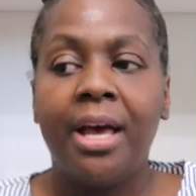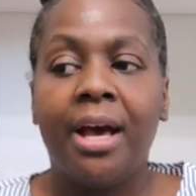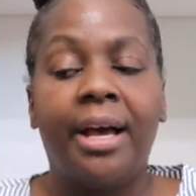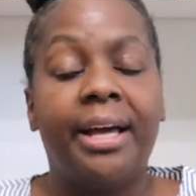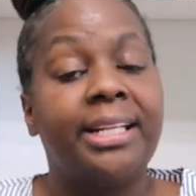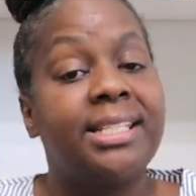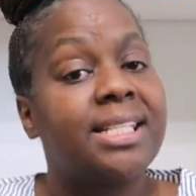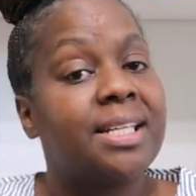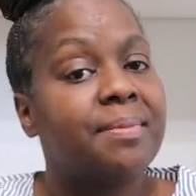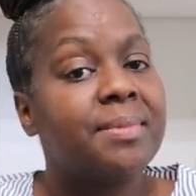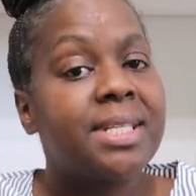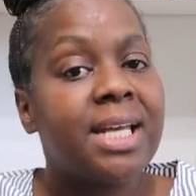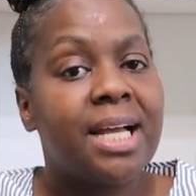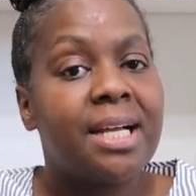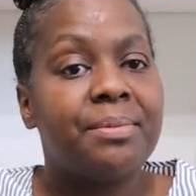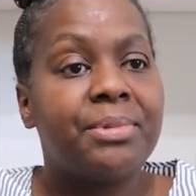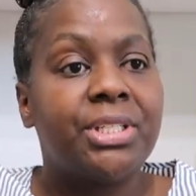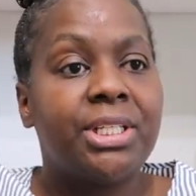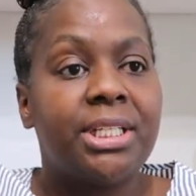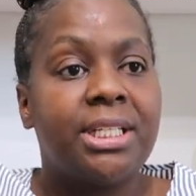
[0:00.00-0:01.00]
And
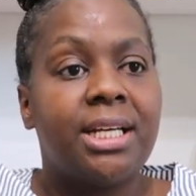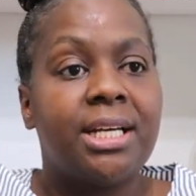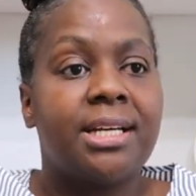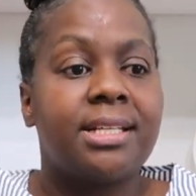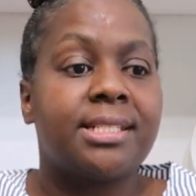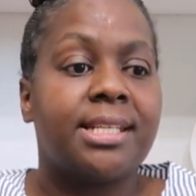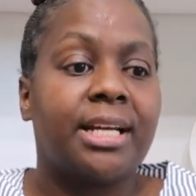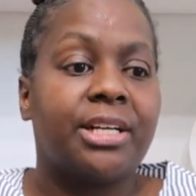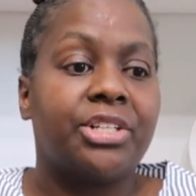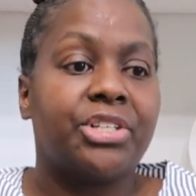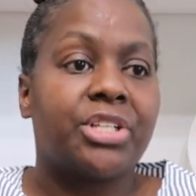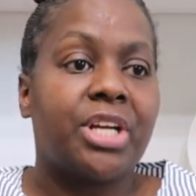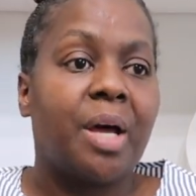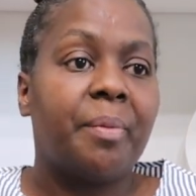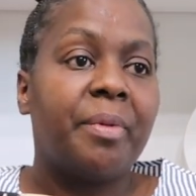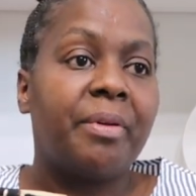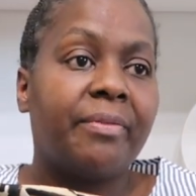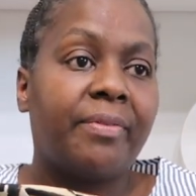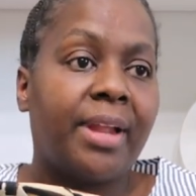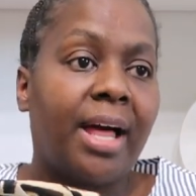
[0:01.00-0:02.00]
sometimes she does like a
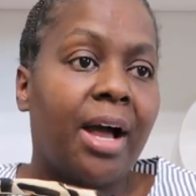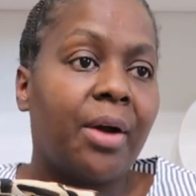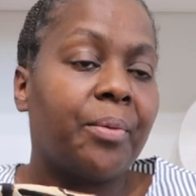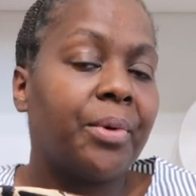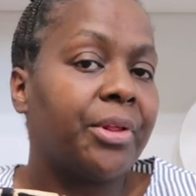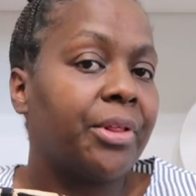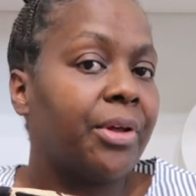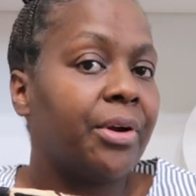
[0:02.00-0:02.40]
shopping vlog with